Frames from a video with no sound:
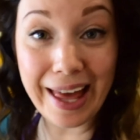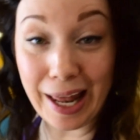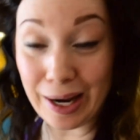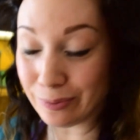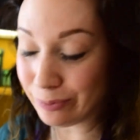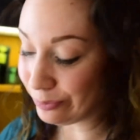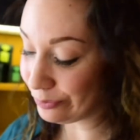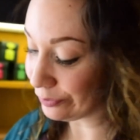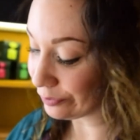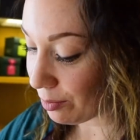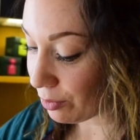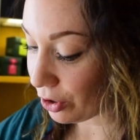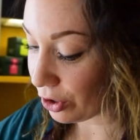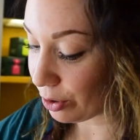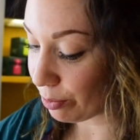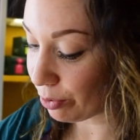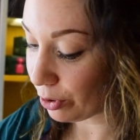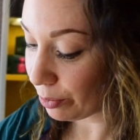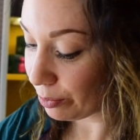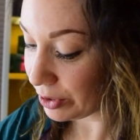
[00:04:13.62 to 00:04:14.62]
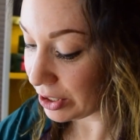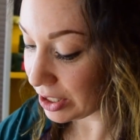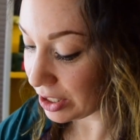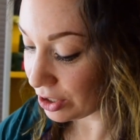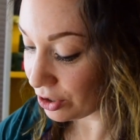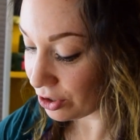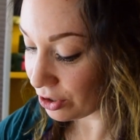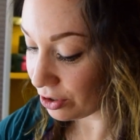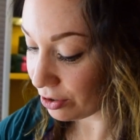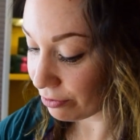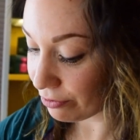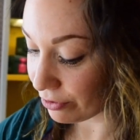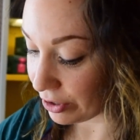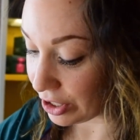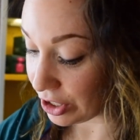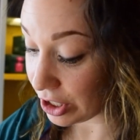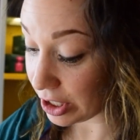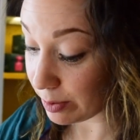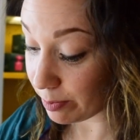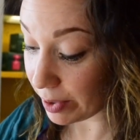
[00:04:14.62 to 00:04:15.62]
then I'm going to pop this into the
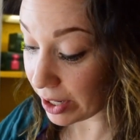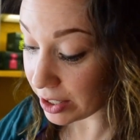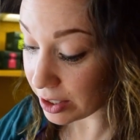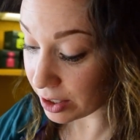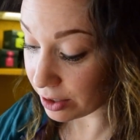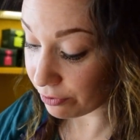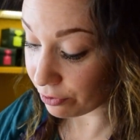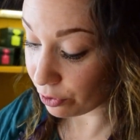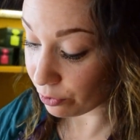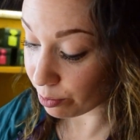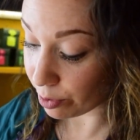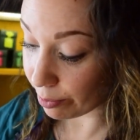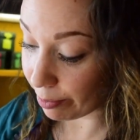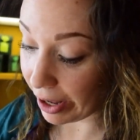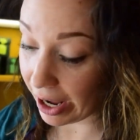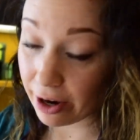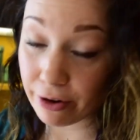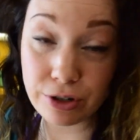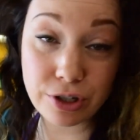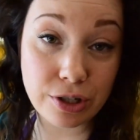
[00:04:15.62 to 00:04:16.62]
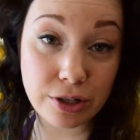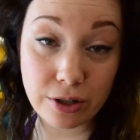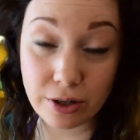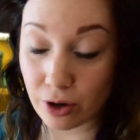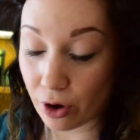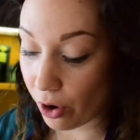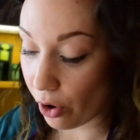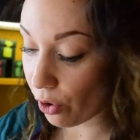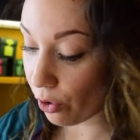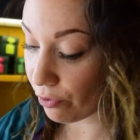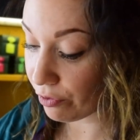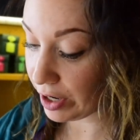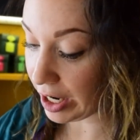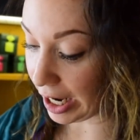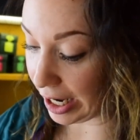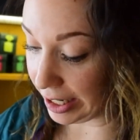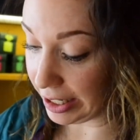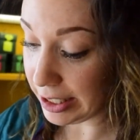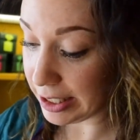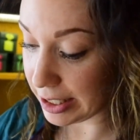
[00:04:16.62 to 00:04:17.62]
fridge. It's best if you prepare it
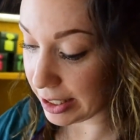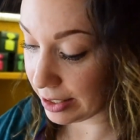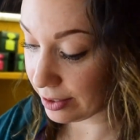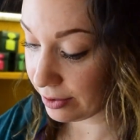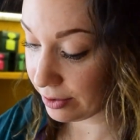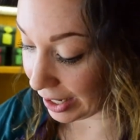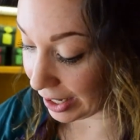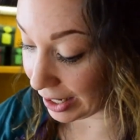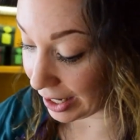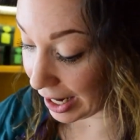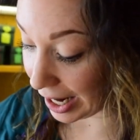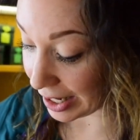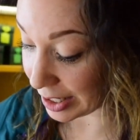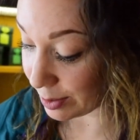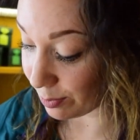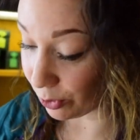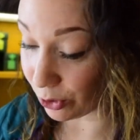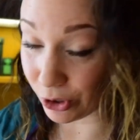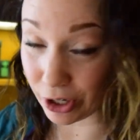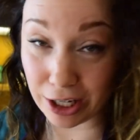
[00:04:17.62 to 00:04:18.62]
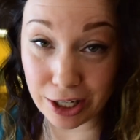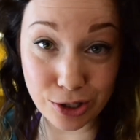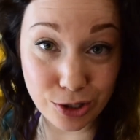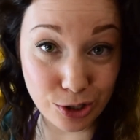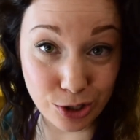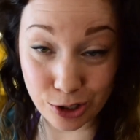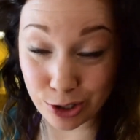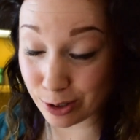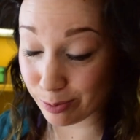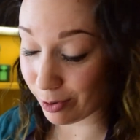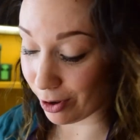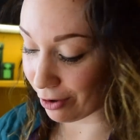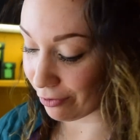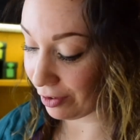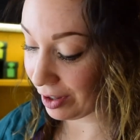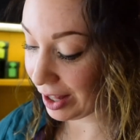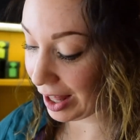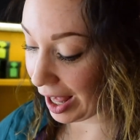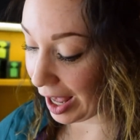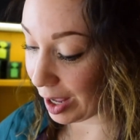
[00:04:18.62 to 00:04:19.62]
overnight, and then in the next morning it's just a
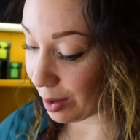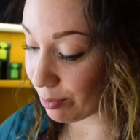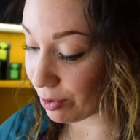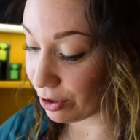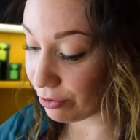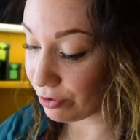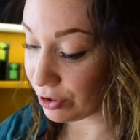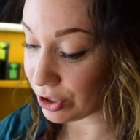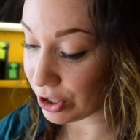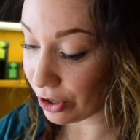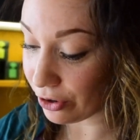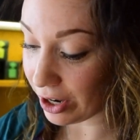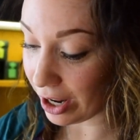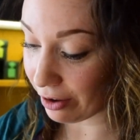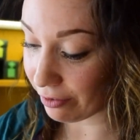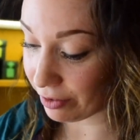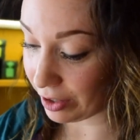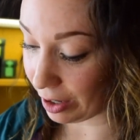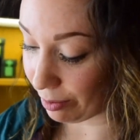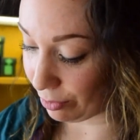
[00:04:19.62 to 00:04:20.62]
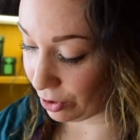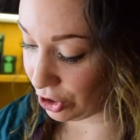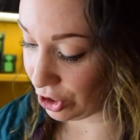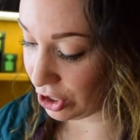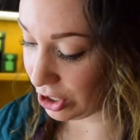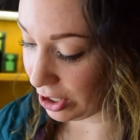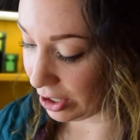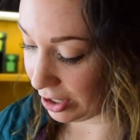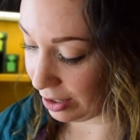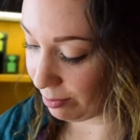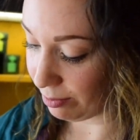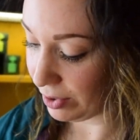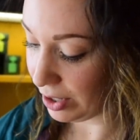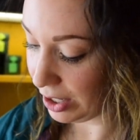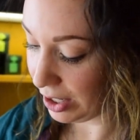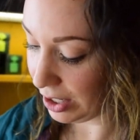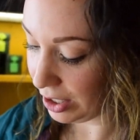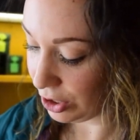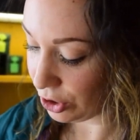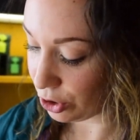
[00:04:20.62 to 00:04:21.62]
perfect cake. But if you don't have that much time
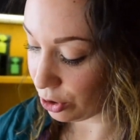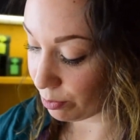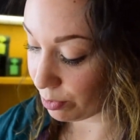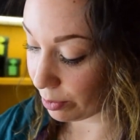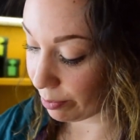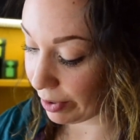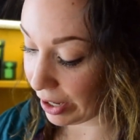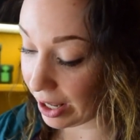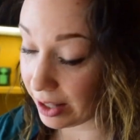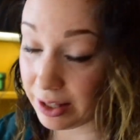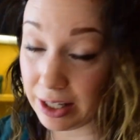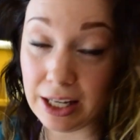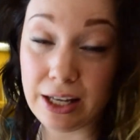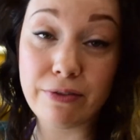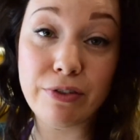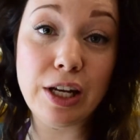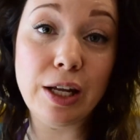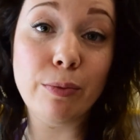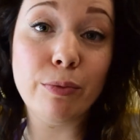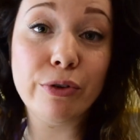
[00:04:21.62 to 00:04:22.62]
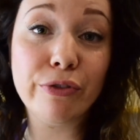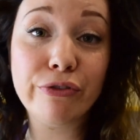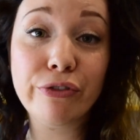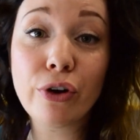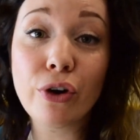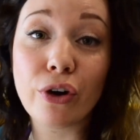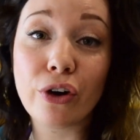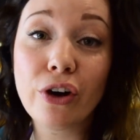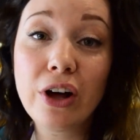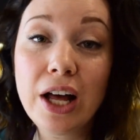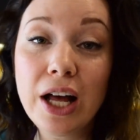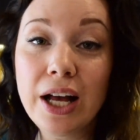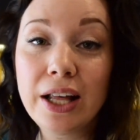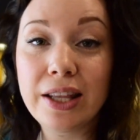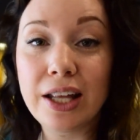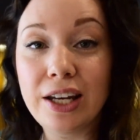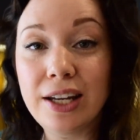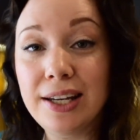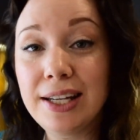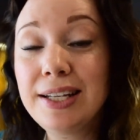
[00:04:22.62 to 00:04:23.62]
to prepare the evening before,
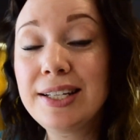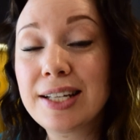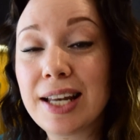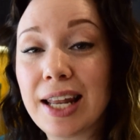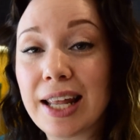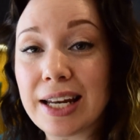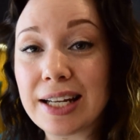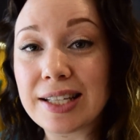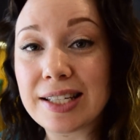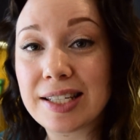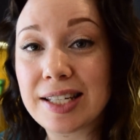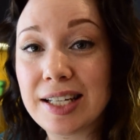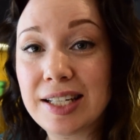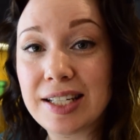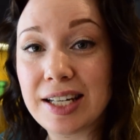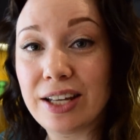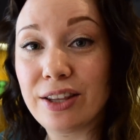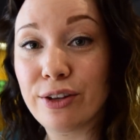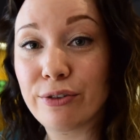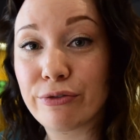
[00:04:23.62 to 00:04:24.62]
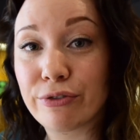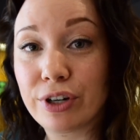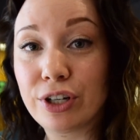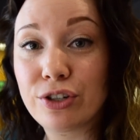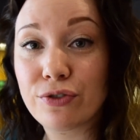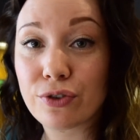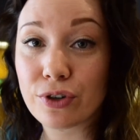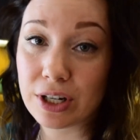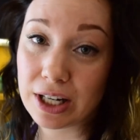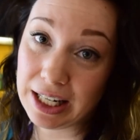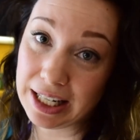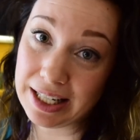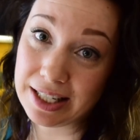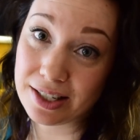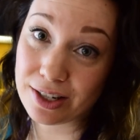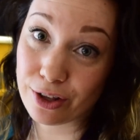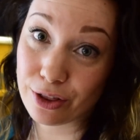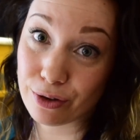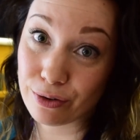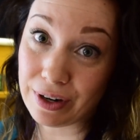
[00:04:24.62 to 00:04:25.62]
then you need to let it sit in the fridge for at
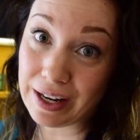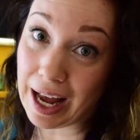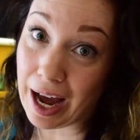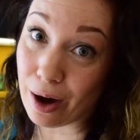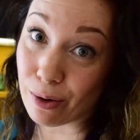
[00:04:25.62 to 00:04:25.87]
least 3